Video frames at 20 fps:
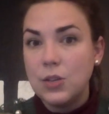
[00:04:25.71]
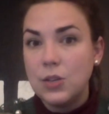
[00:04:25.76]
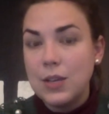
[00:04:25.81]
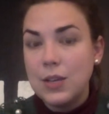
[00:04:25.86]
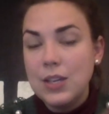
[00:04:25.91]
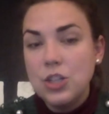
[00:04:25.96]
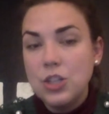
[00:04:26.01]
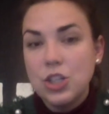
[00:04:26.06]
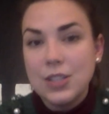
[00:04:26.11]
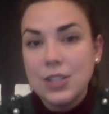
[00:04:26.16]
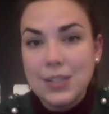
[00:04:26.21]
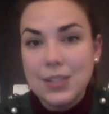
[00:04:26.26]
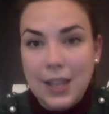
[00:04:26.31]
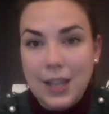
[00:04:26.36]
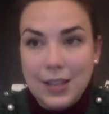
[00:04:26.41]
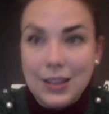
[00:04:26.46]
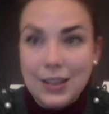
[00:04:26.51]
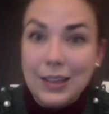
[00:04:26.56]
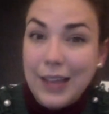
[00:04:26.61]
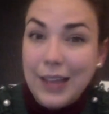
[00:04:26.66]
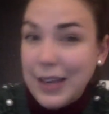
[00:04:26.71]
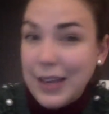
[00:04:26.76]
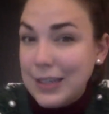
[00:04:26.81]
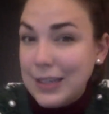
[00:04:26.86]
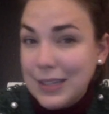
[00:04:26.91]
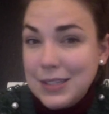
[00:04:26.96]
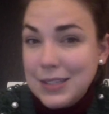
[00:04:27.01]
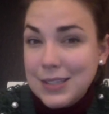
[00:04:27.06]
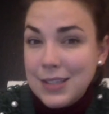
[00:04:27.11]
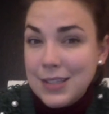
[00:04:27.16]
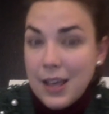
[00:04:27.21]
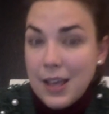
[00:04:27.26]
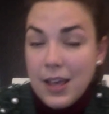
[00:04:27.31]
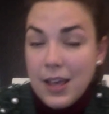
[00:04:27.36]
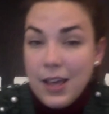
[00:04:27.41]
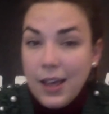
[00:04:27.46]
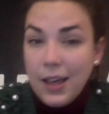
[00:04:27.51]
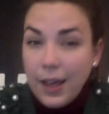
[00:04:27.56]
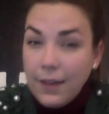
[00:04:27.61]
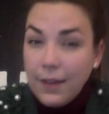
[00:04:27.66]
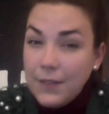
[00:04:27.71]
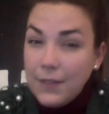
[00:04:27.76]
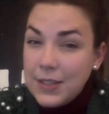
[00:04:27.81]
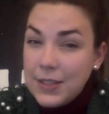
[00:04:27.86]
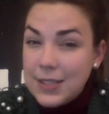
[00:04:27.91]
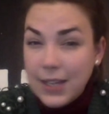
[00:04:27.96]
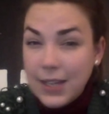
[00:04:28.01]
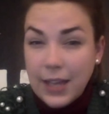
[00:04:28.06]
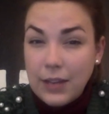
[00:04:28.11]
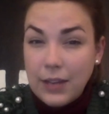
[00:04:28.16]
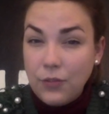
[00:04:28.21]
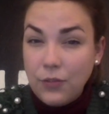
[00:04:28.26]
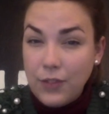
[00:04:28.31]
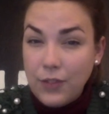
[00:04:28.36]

So he adjusts like the lightness of it to kind of